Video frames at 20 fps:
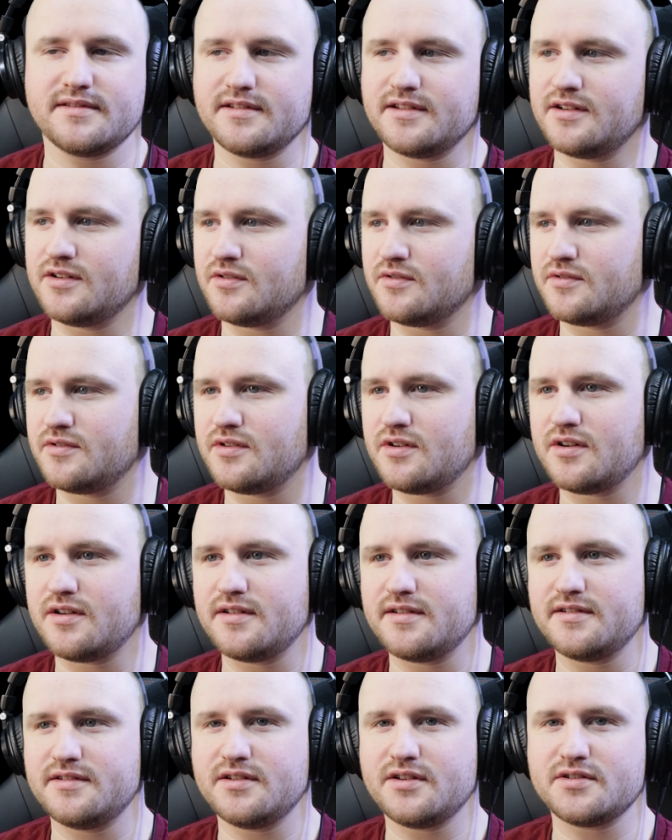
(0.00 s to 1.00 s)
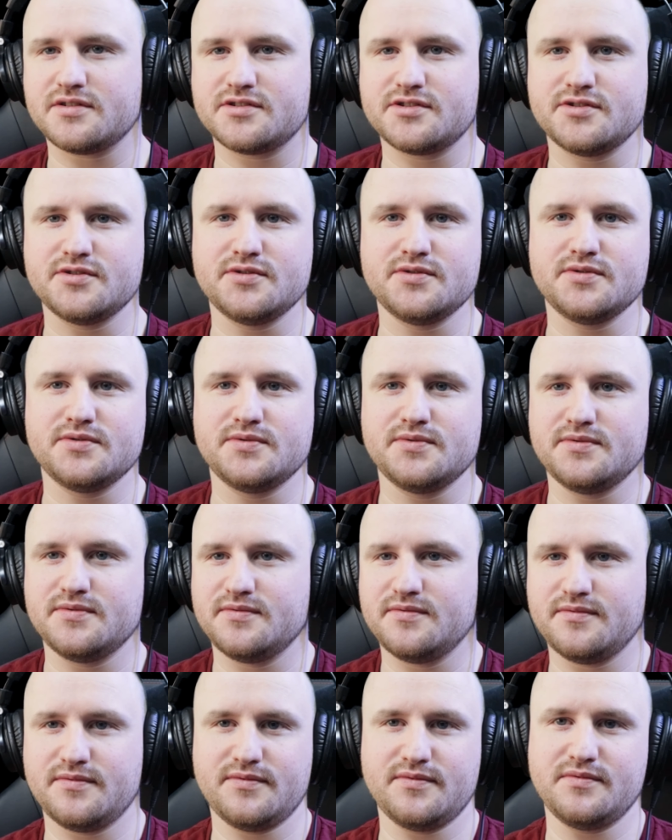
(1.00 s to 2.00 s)
you know, not too
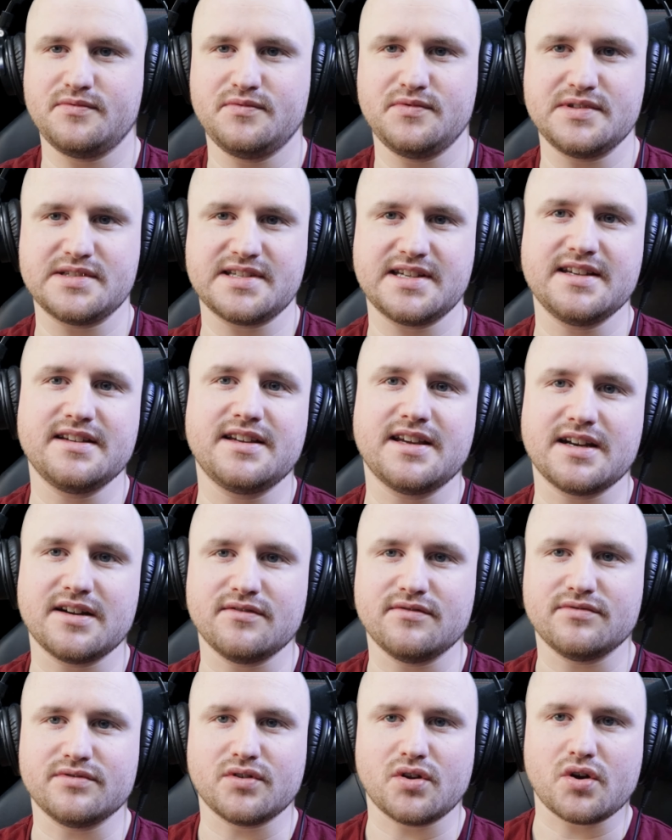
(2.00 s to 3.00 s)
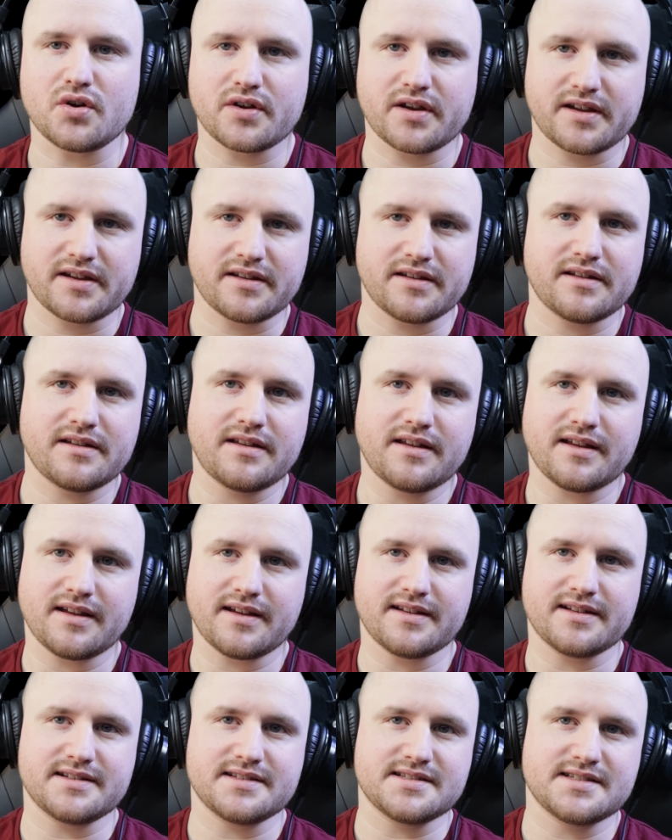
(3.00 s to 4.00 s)
risky kind of vlogging
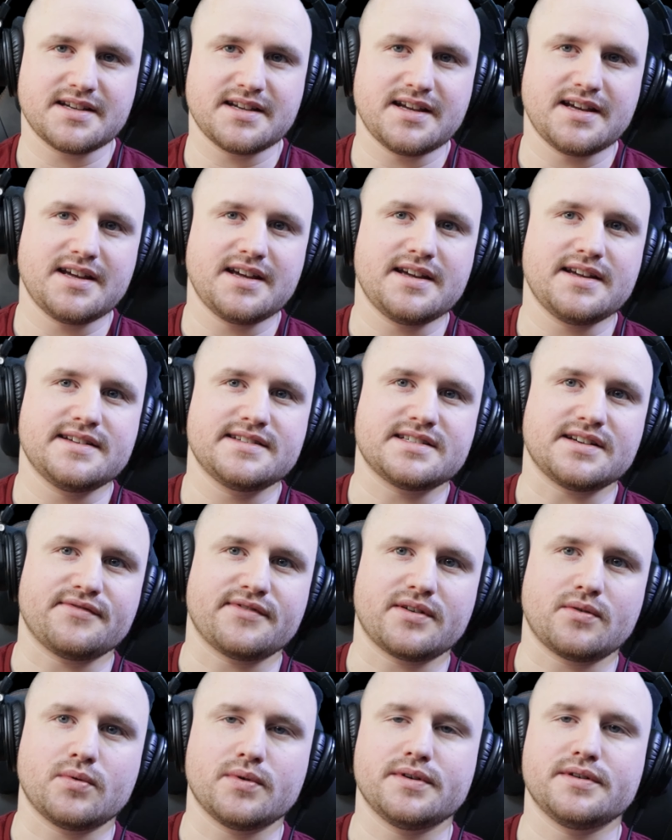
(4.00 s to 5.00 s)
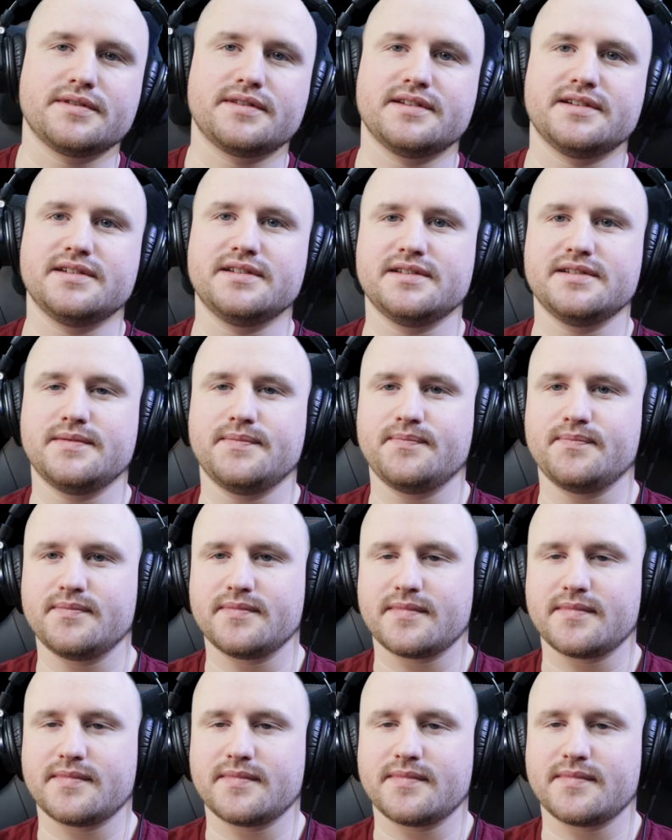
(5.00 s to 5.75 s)
and something where the